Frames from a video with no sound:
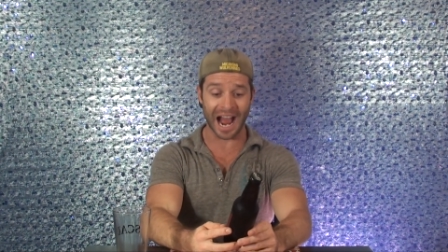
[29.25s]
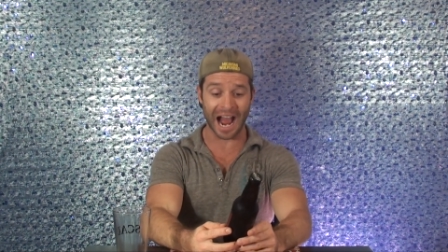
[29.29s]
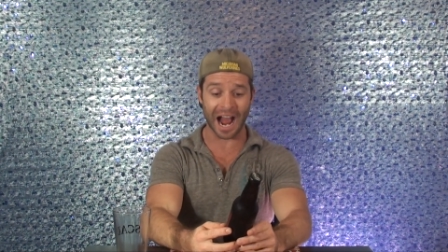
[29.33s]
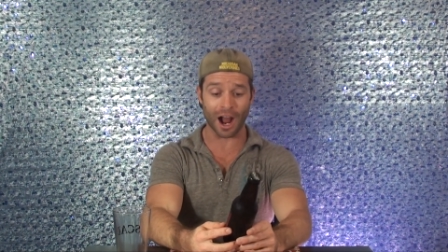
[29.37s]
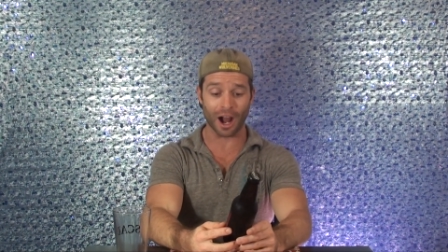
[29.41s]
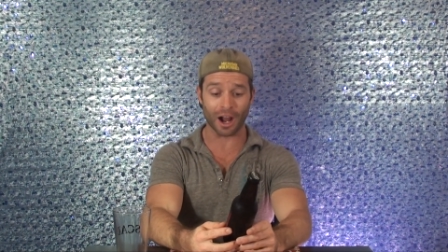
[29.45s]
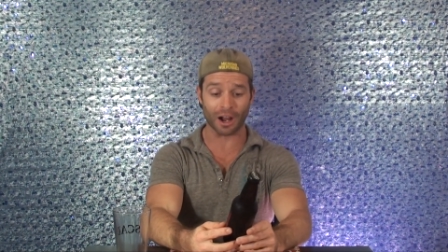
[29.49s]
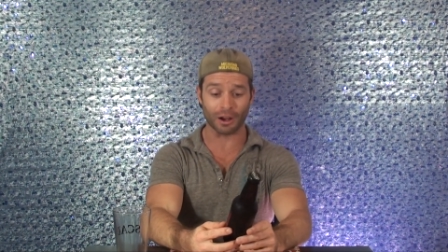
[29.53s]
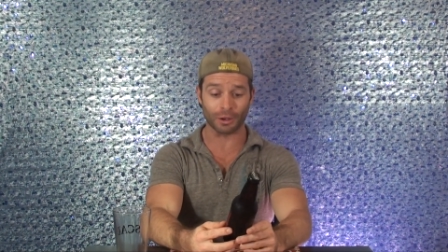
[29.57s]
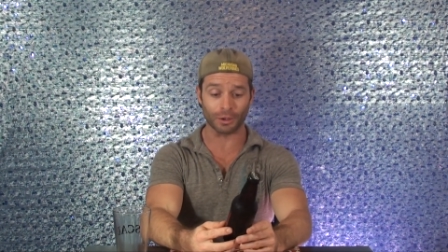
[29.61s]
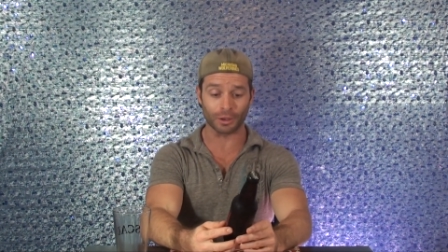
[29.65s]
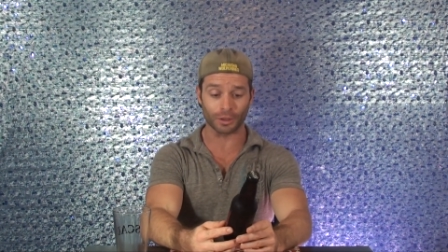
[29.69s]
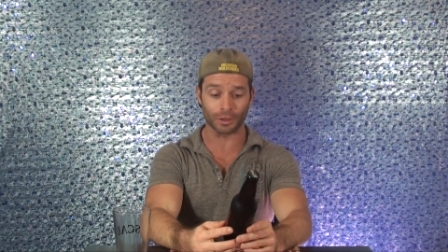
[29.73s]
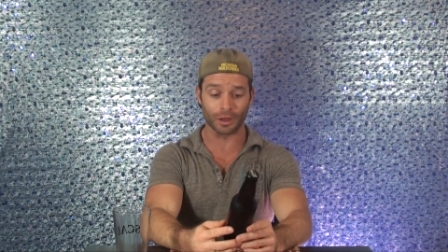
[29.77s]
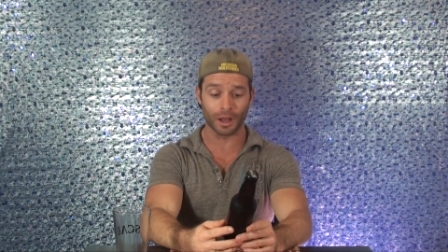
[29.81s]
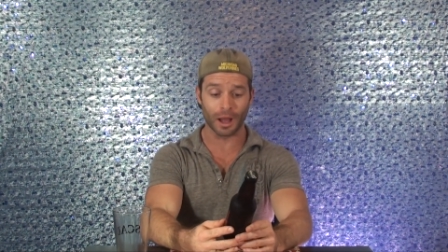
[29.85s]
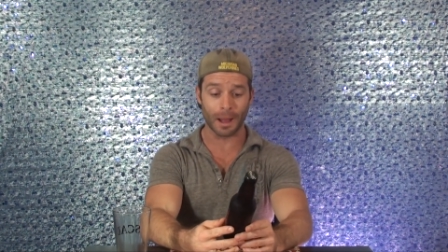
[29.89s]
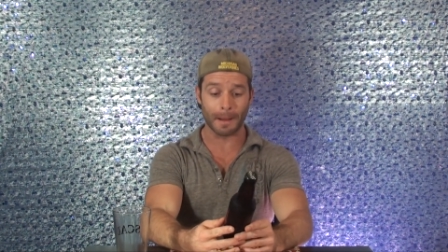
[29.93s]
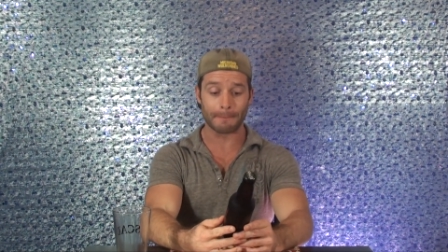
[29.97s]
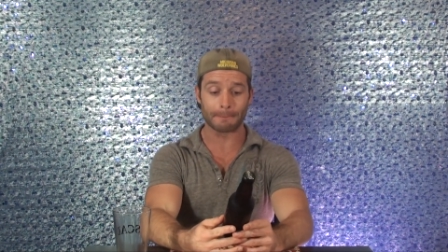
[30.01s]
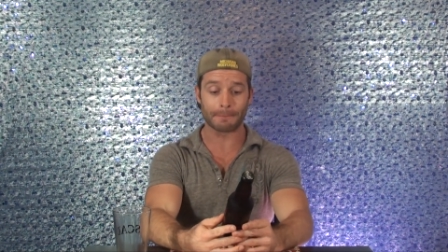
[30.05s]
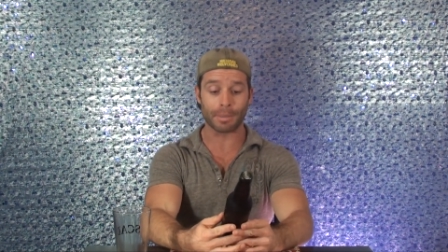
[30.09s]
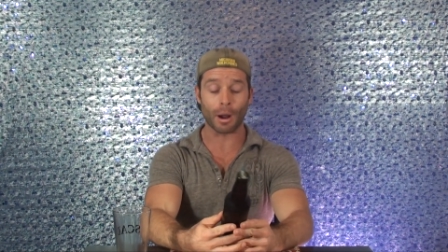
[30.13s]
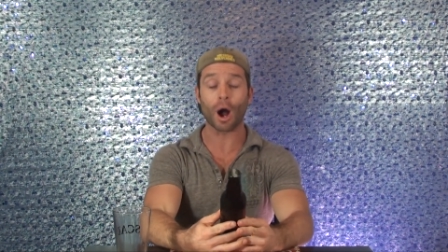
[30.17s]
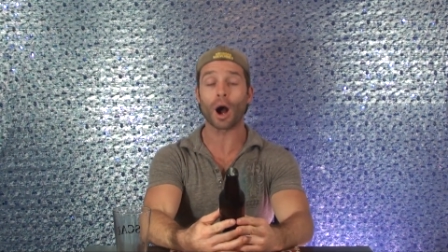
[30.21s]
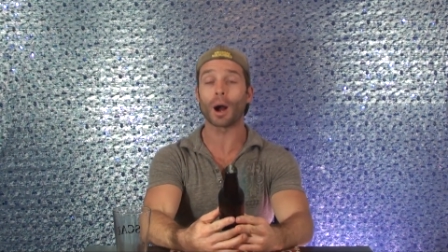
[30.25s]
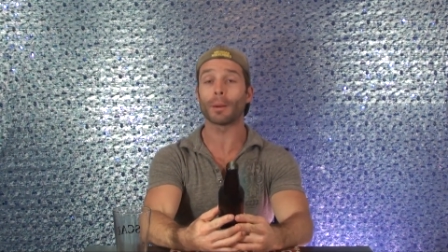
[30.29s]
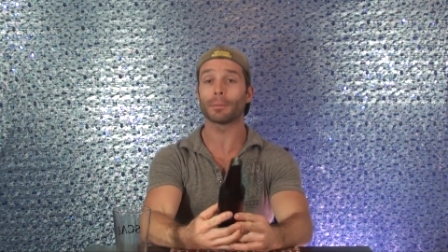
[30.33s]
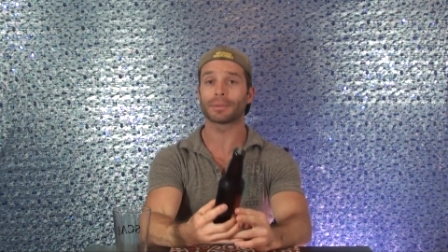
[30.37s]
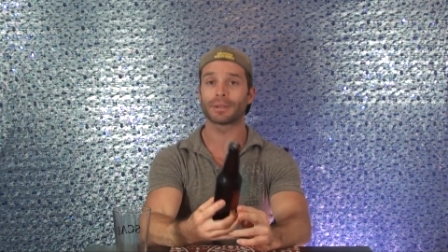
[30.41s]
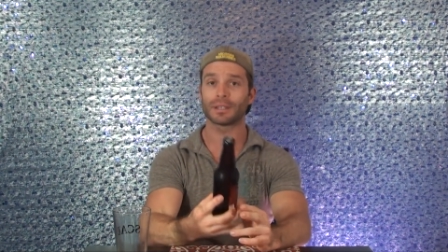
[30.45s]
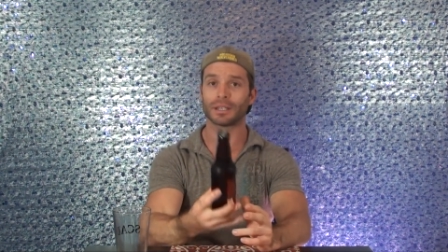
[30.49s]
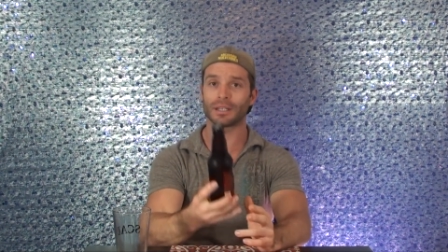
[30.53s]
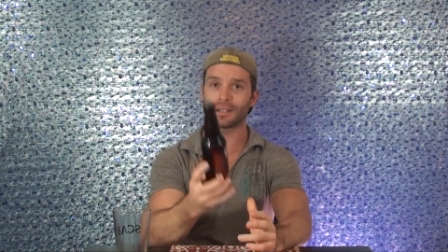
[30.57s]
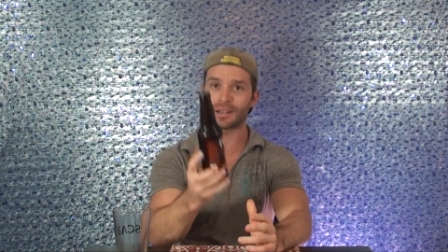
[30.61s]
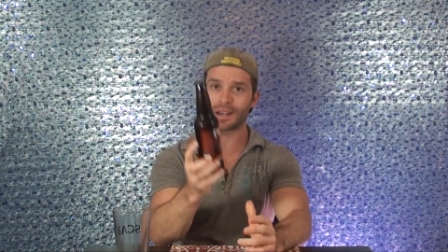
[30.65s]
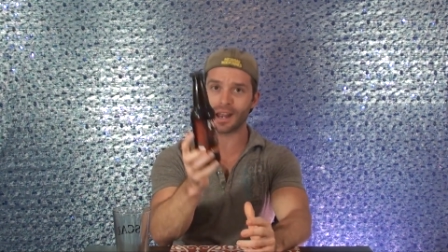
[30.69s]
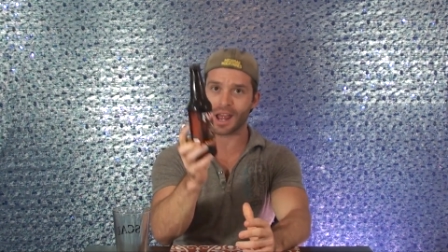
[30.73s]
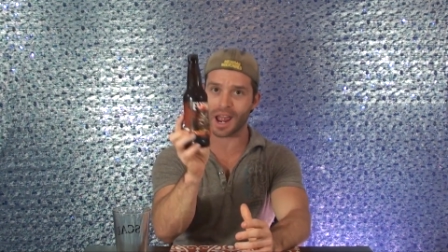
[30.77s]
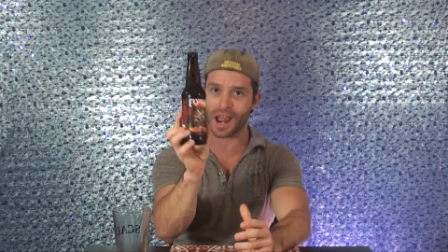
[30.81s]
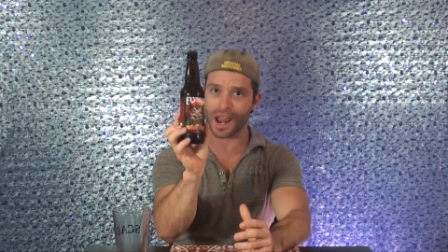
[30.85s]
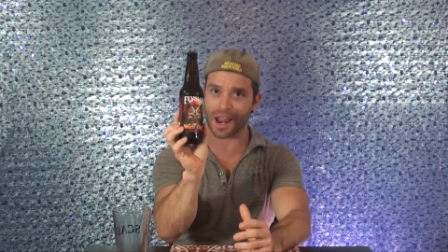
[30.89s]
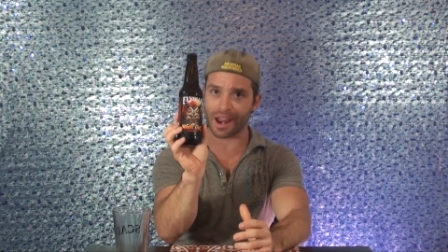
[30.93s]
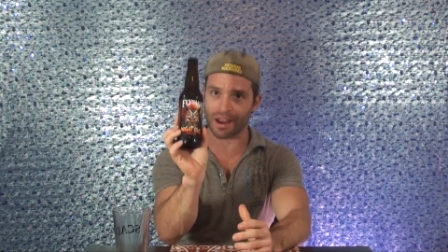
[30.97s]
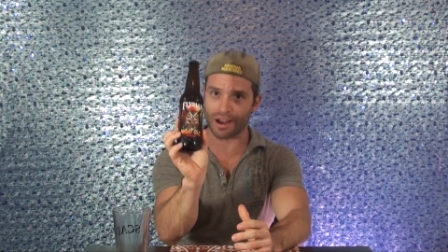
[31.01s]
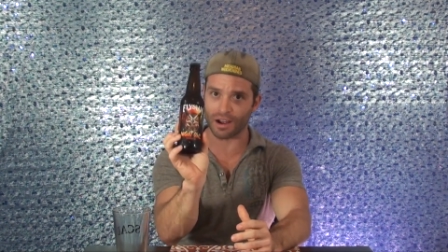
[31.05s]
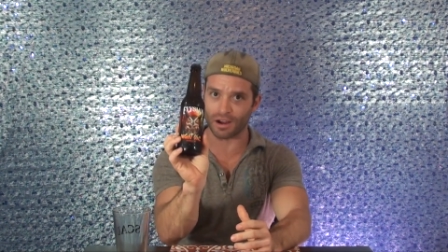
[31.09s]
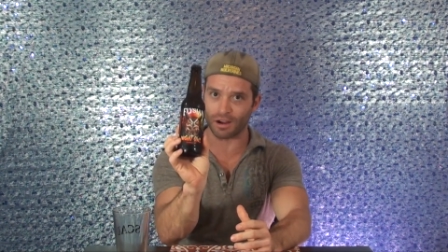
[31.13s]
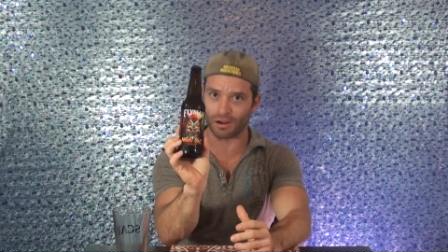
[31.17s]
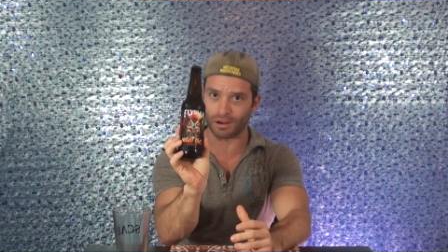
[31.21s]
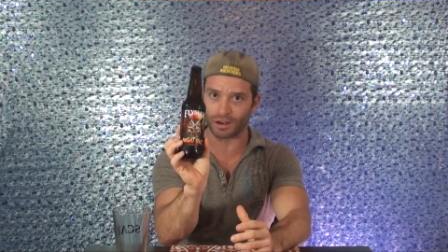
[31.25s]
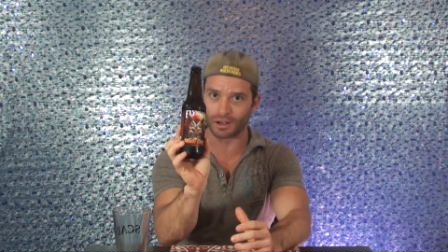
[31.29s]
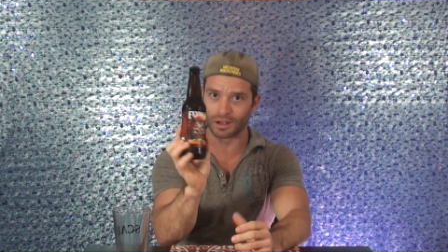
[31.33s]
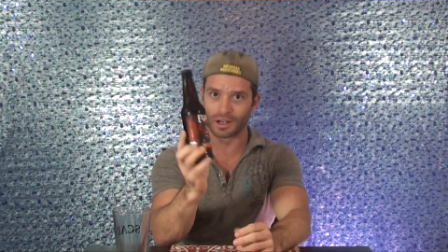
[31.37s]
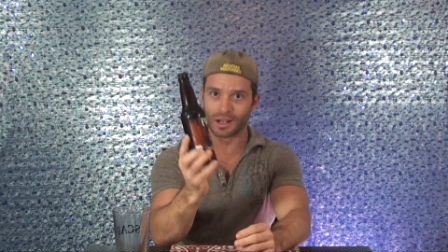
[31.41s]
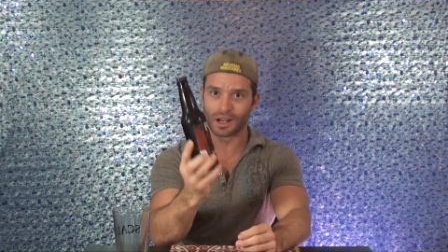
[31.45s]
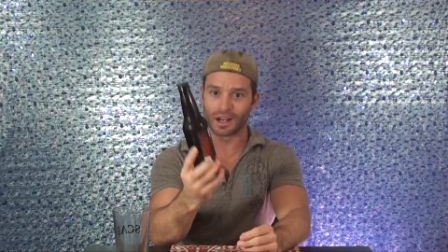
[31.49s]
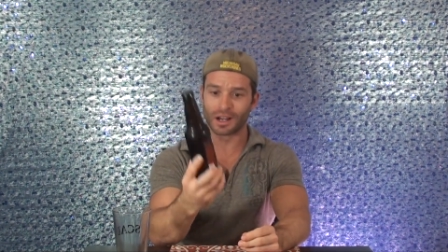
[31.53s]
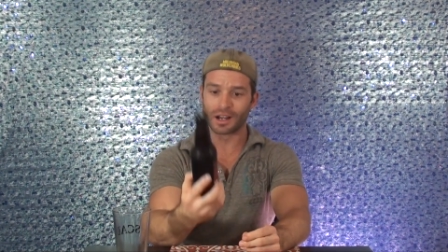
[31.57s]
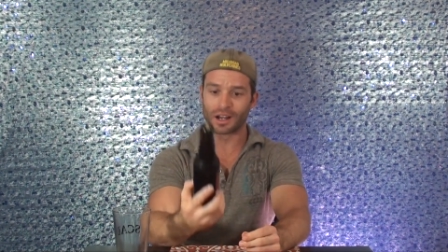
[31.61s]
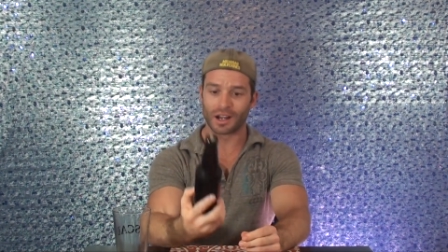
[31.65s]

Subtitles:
Owl Pumpkin Ale.